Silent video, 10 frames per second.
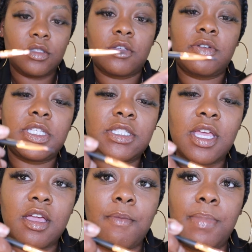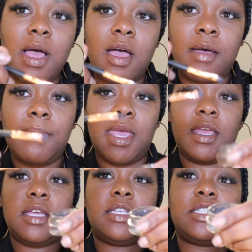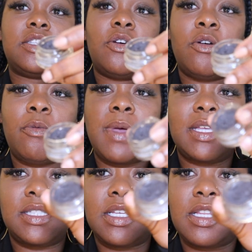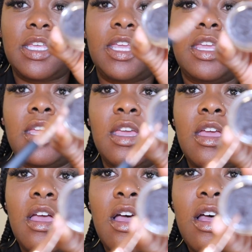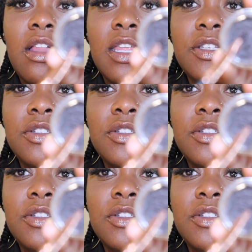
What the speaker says: So it's like a pomade. So basically, all I do